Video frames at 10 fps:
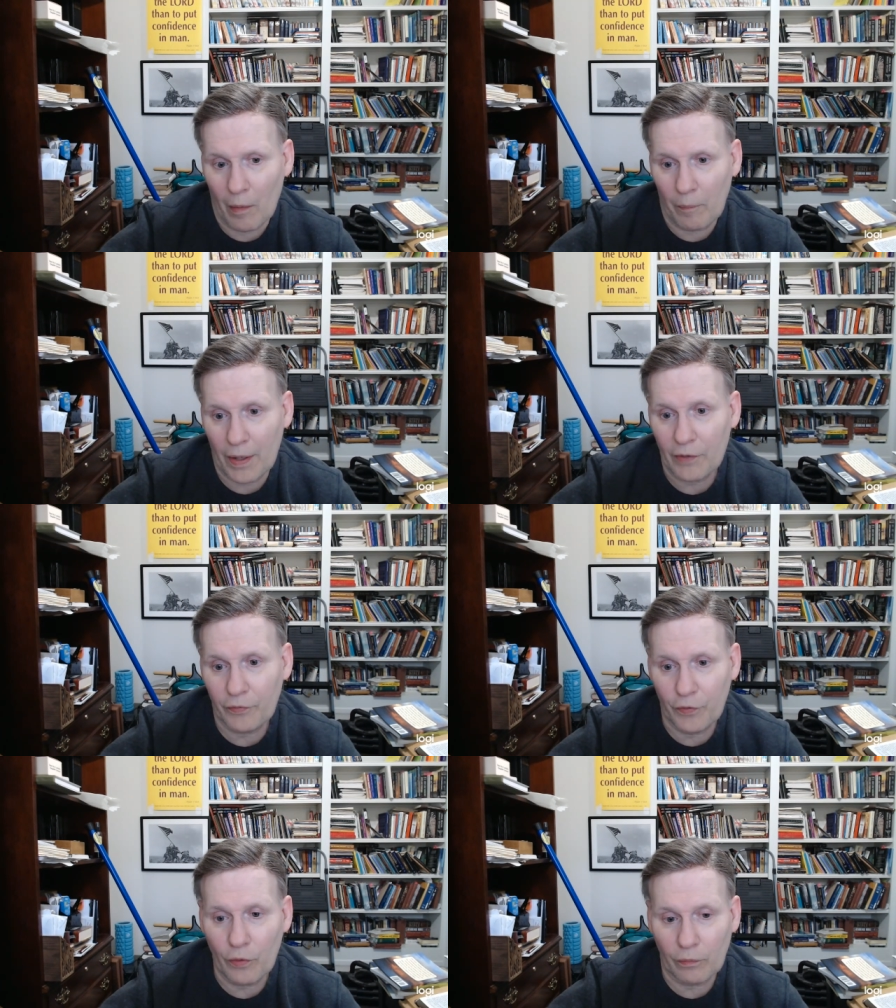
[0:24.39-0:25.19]
but his
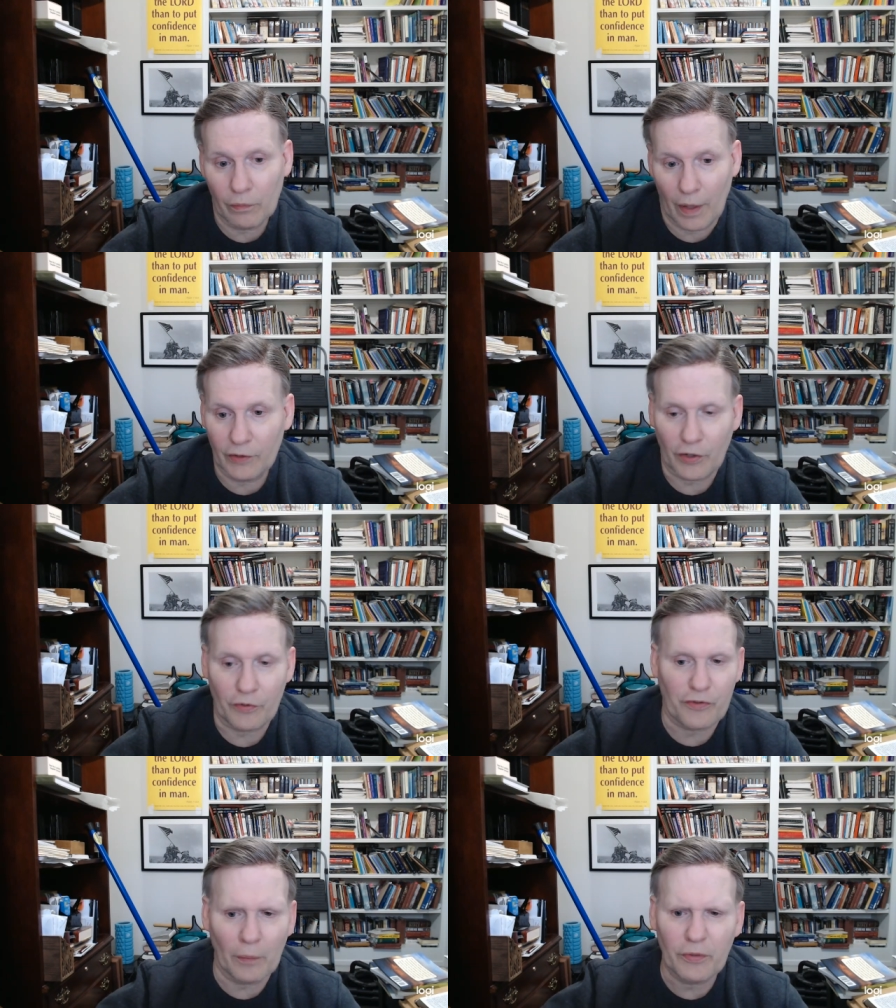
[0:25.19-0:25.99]
view, he says,
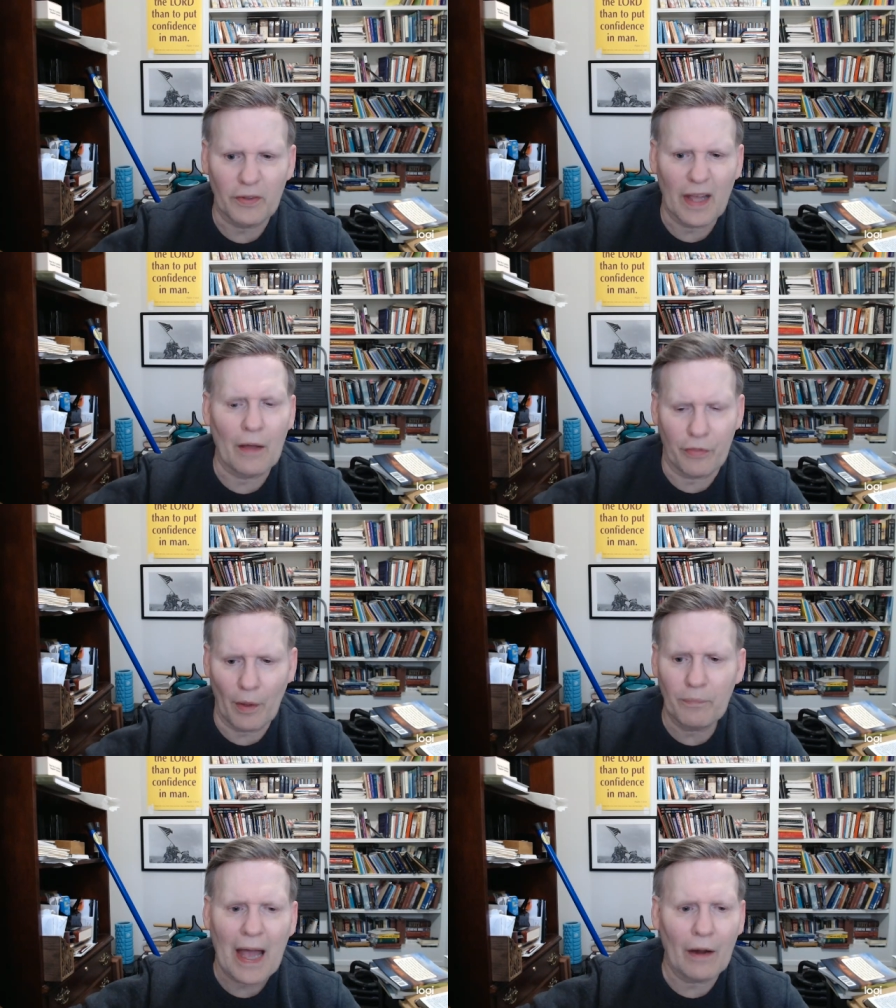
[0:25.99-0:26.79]
thumbs it down,
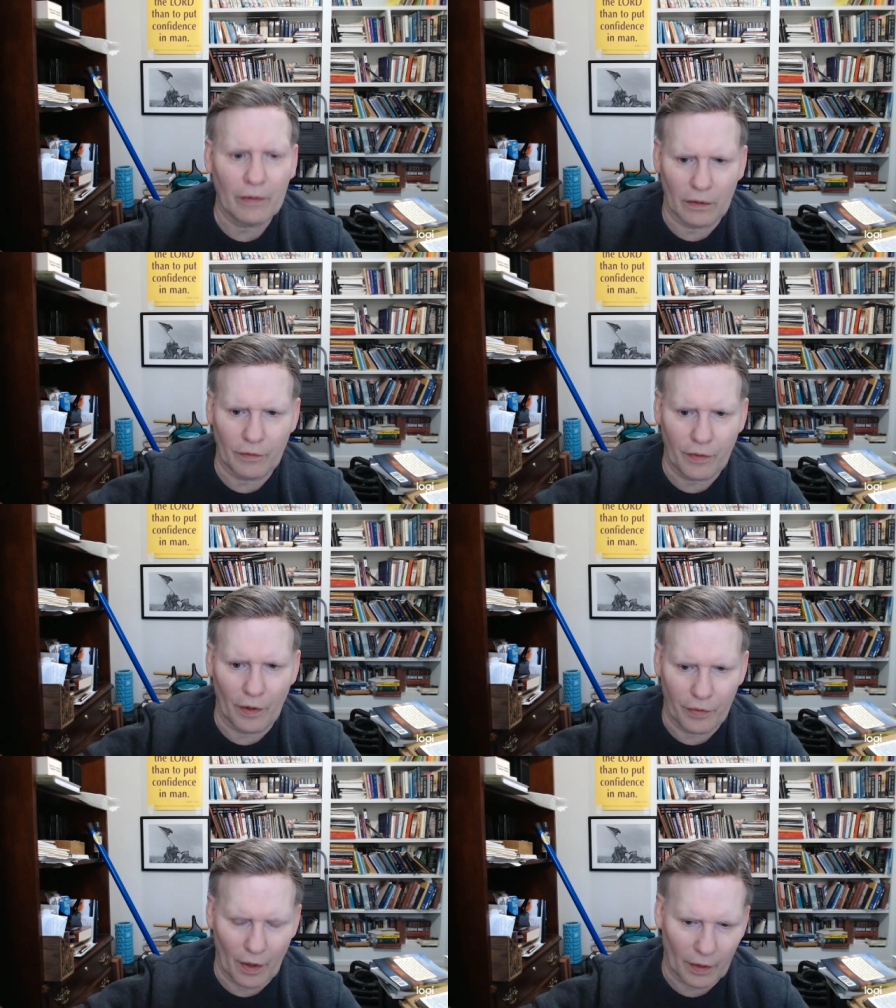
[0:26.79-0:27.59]
thumb down,
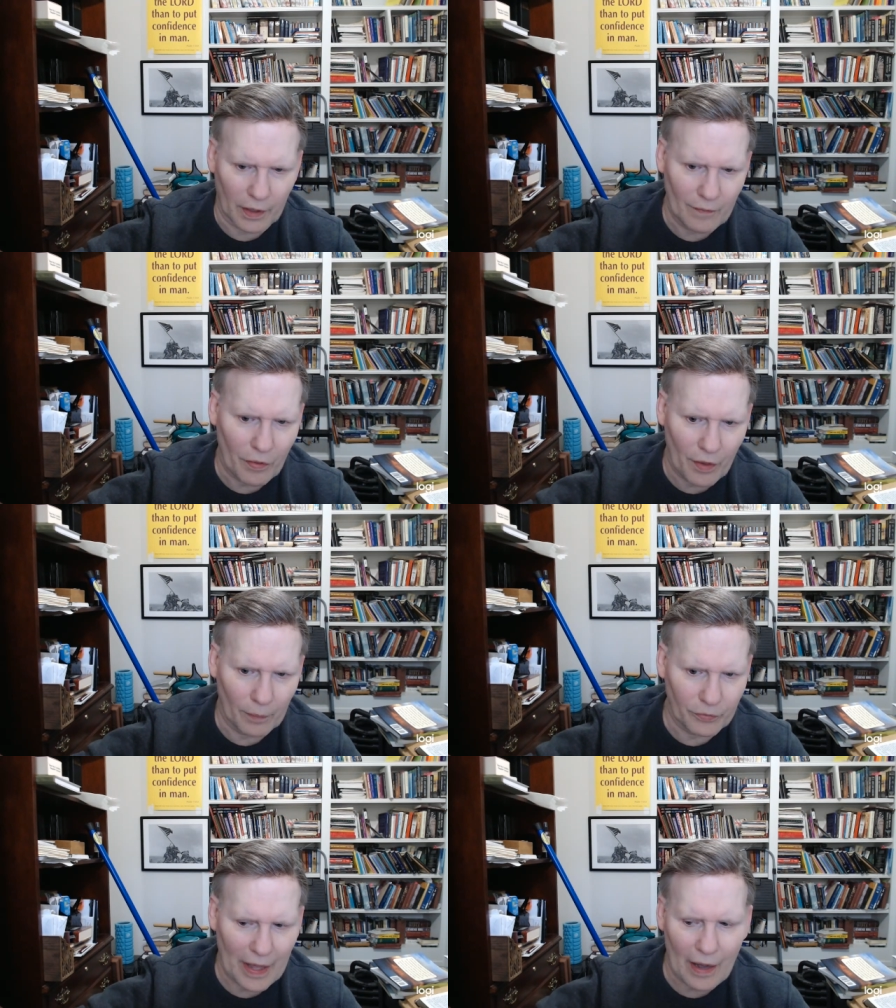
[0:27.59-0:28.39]
uh, give it a
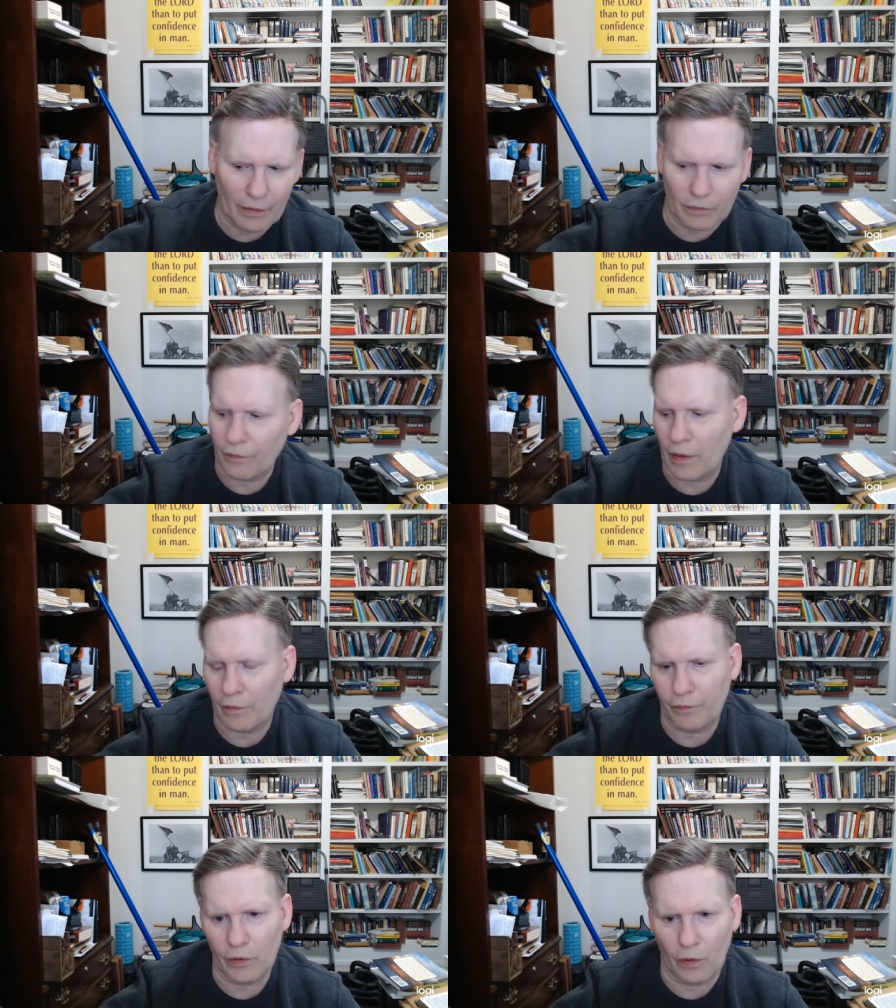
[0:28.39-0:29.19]
thumbs down if,
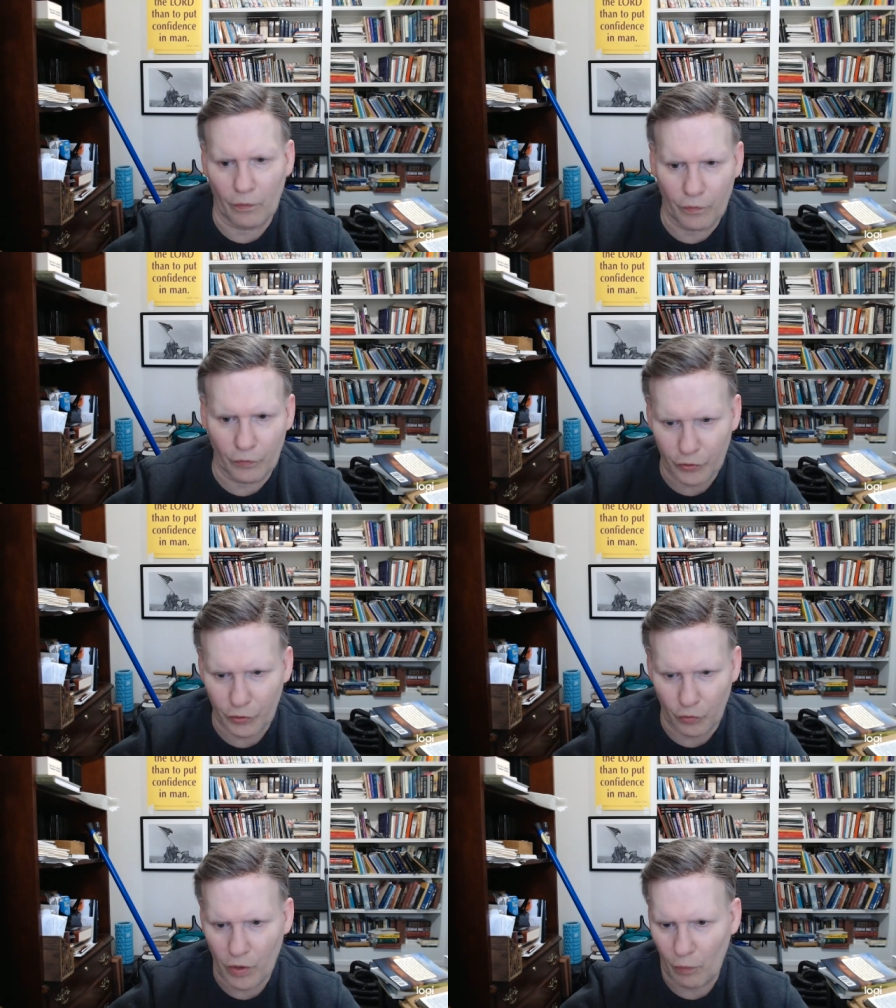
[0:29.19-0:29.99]
if you know if you disagree
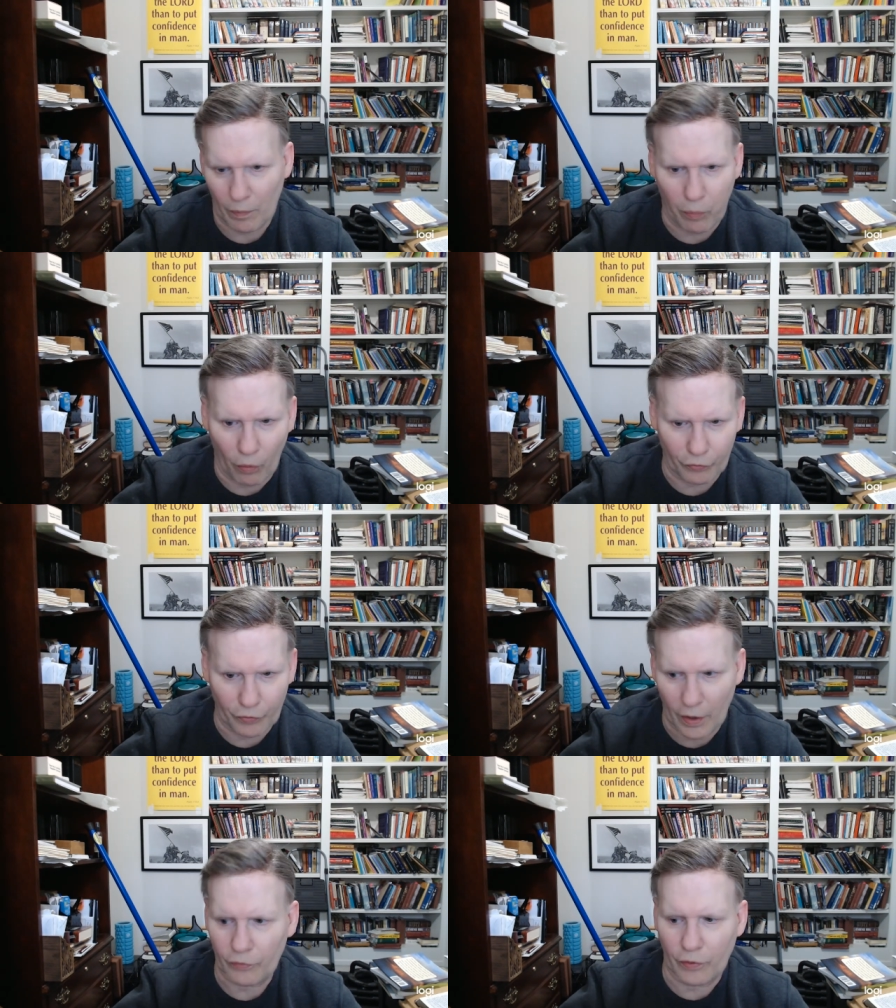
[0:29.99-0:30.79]
disagreeing with what Paul
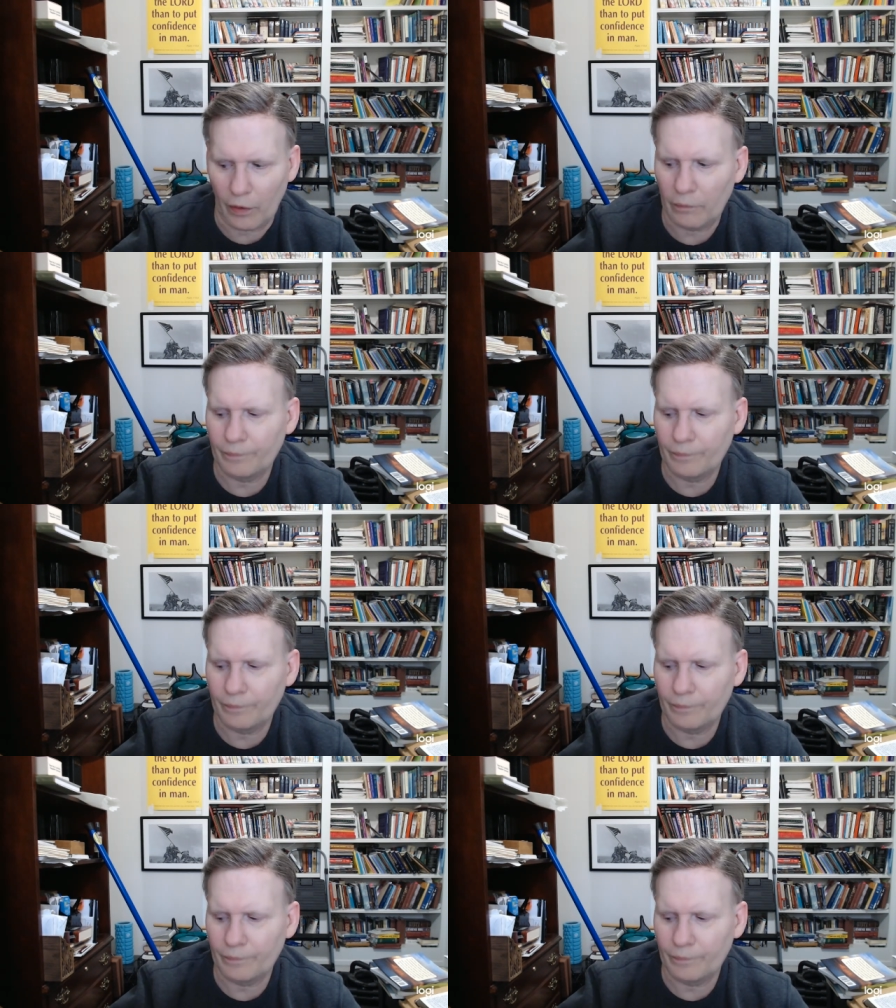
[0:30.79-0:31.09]
says. You know,